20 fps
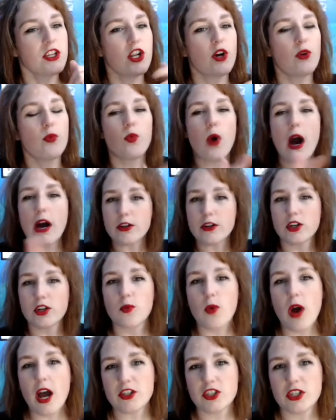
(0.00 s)
while you're
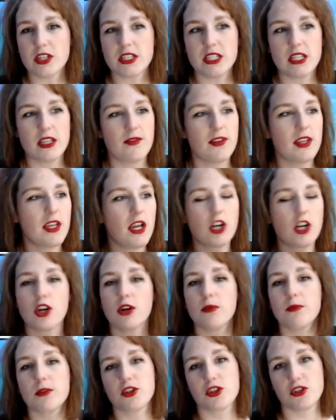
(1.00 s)
watching TV, a
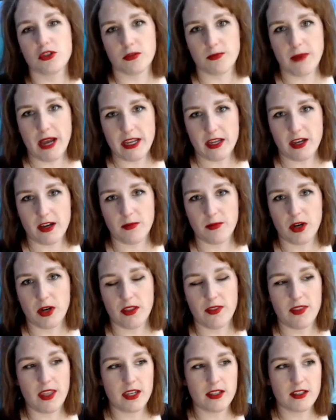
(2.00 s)
commercial might come
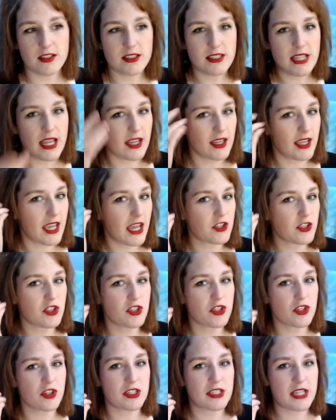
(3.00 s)
on that catches
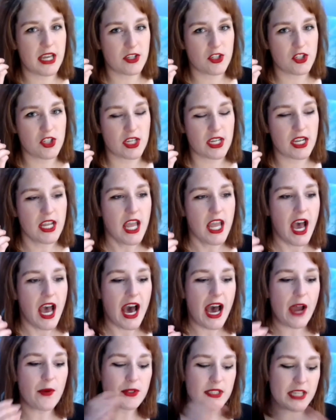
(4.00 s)
your attention.
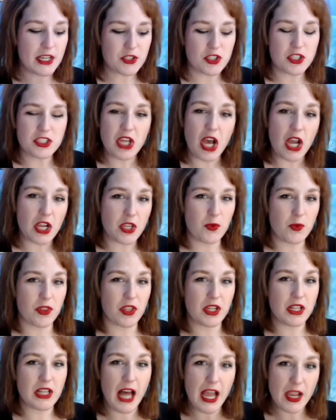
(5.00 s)
I was actually talking with
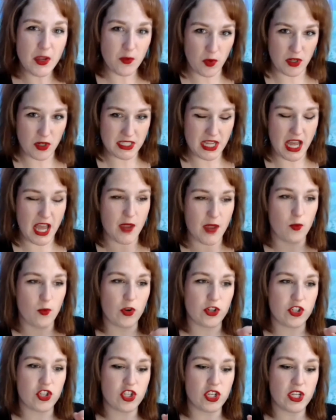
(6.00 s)
a client one time
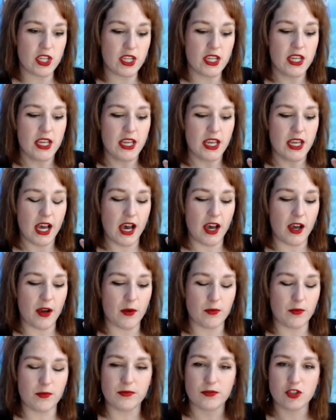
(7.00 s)
where she
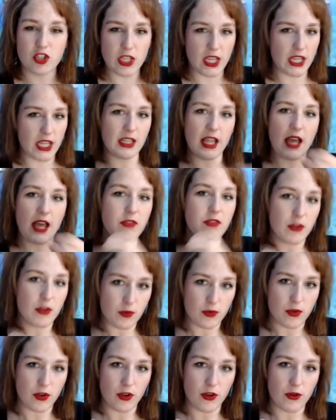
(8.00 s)
had left the
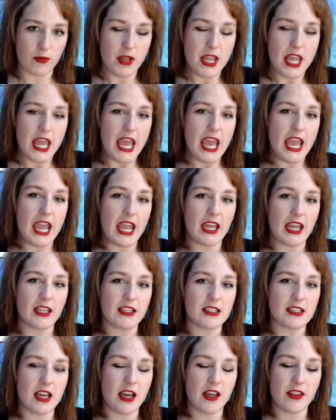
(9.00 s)
room,
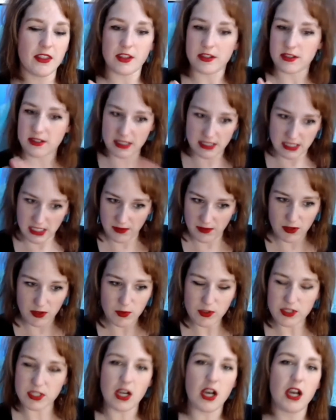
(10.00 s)
and the TV
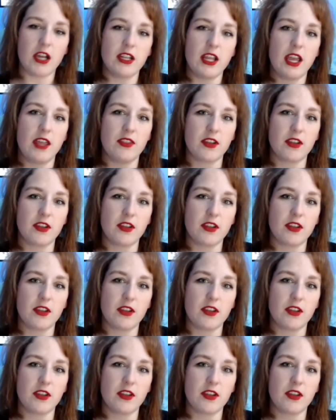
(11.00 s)
was on, and the